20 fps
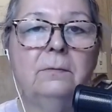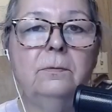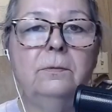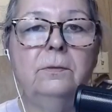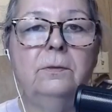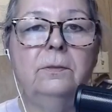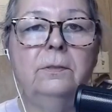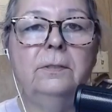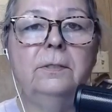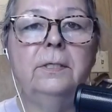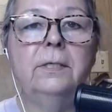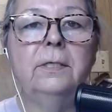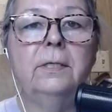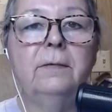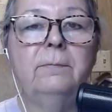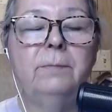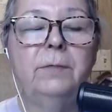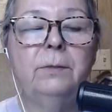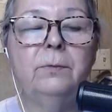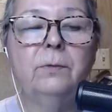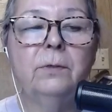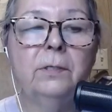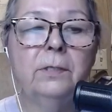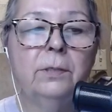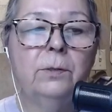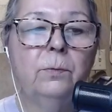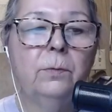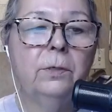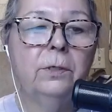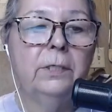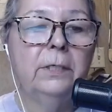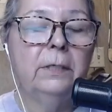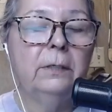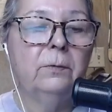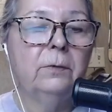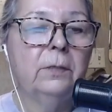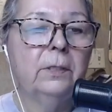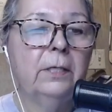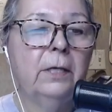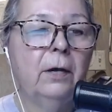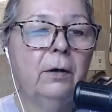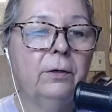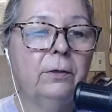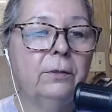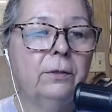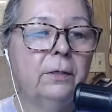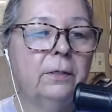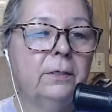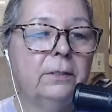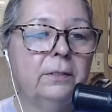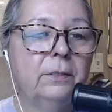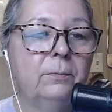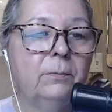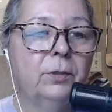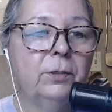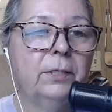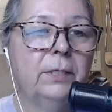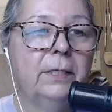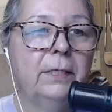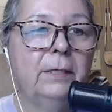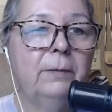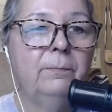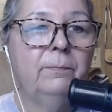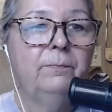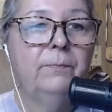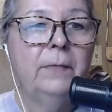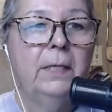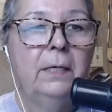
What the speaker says: And I've been really working really hard on. Good morning, Kim.